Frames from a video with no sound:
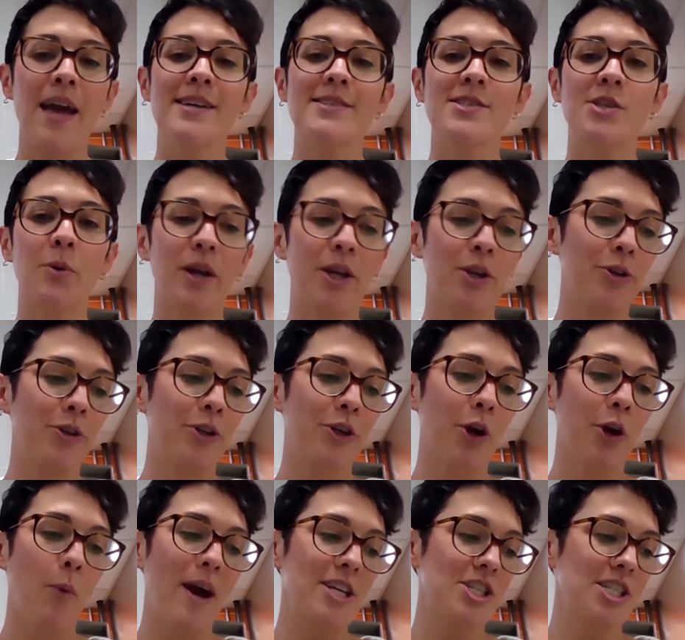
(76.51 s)
So enter
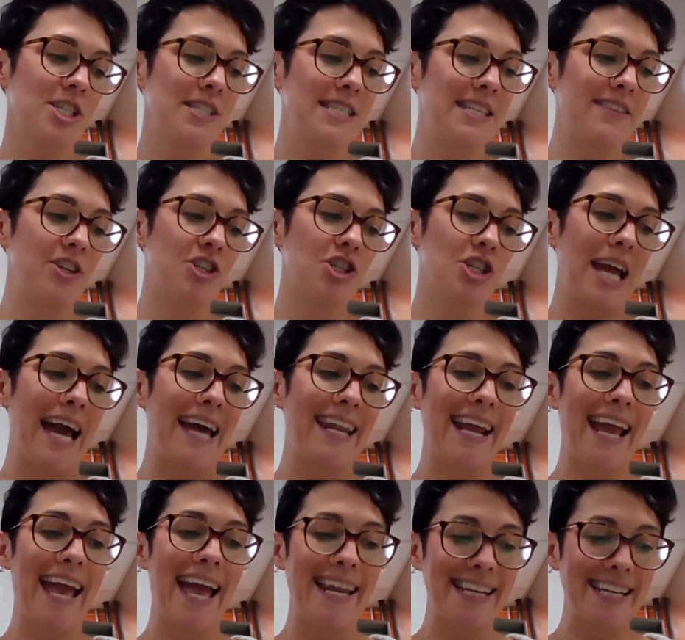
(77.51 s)
your questions in the chat
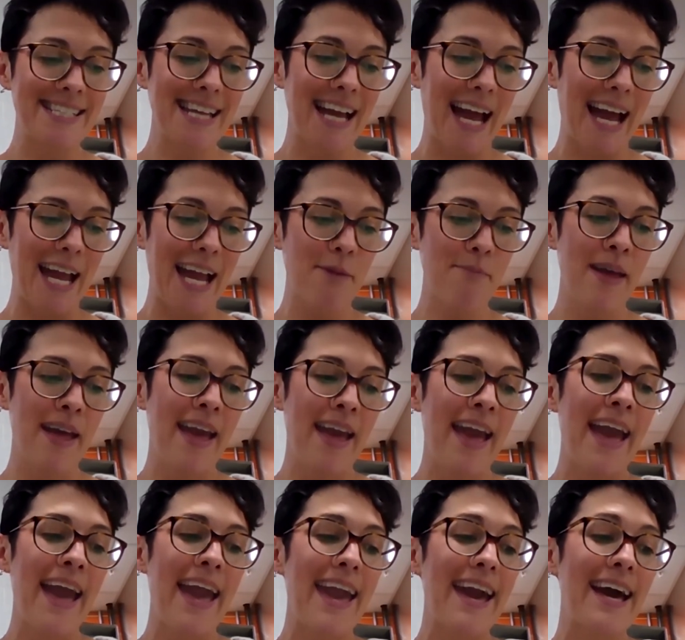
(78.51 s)
at any time
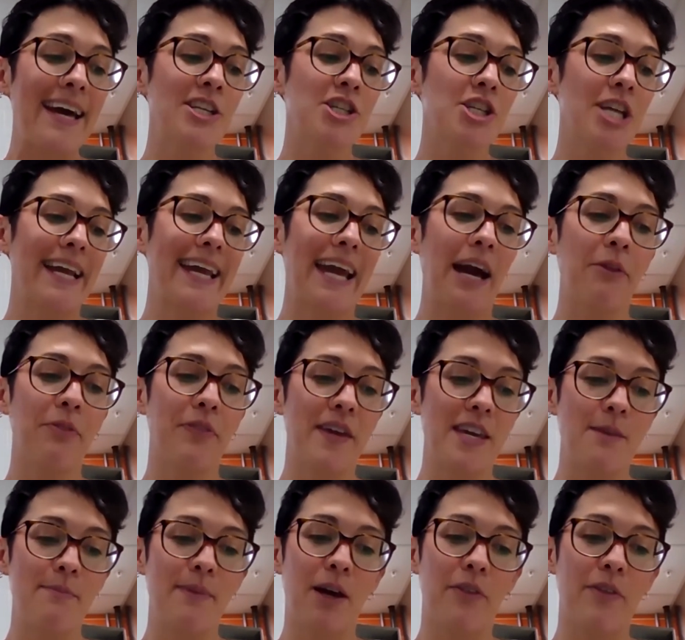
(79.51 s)
and check out
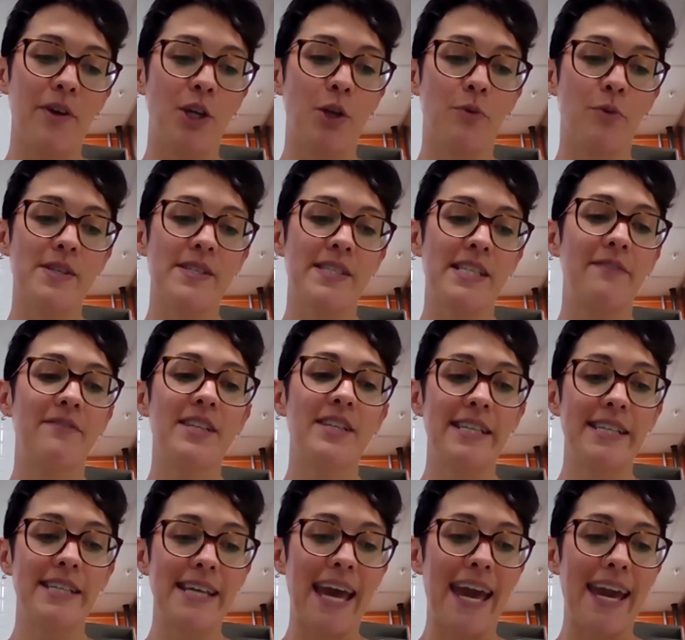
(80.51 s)
the email that you received
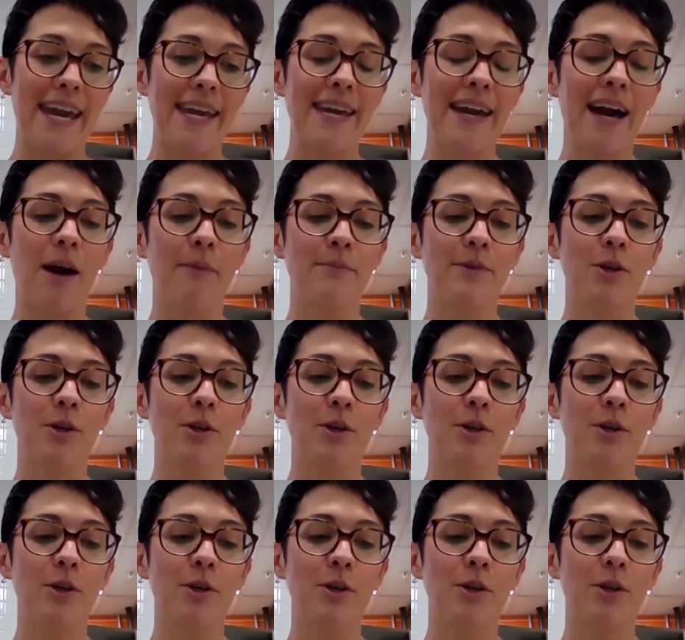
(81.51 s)
today.